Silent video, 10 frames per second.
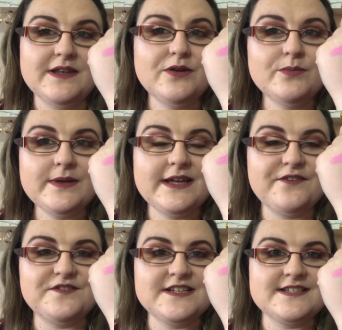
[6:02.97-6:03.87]
it'll be
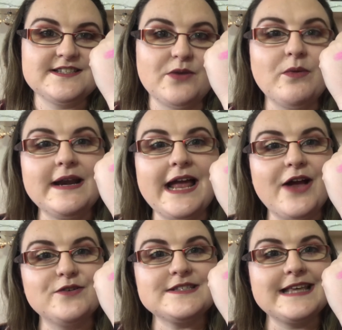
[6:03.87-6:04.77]
gifted to someone
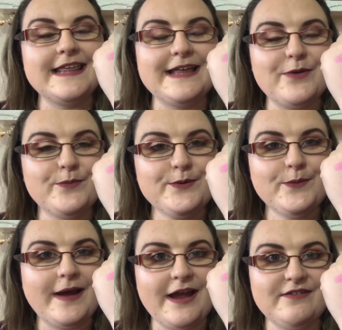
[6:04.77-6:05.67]
else that will
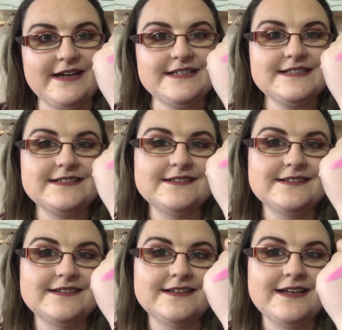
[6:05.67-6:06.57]
wear it.
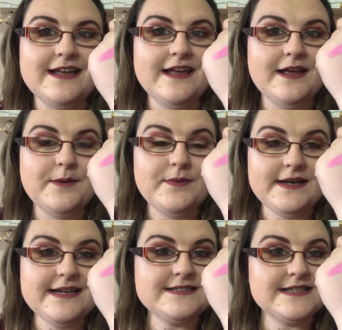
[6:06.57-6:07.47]
But
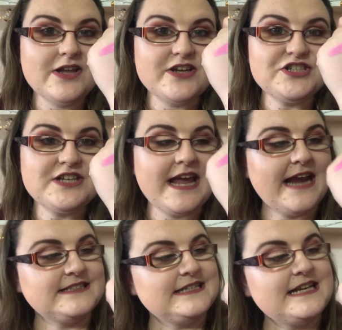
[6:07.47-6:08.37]
it is a nice
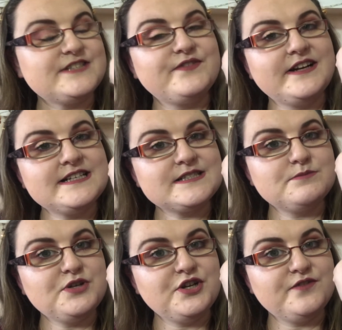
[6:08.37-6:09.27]
shade and it is very
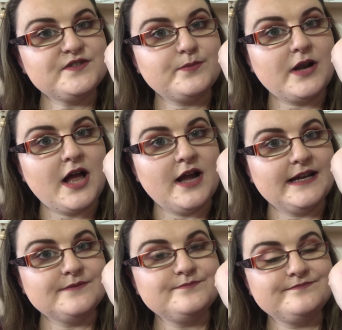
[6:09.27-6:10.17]
smooth to apply.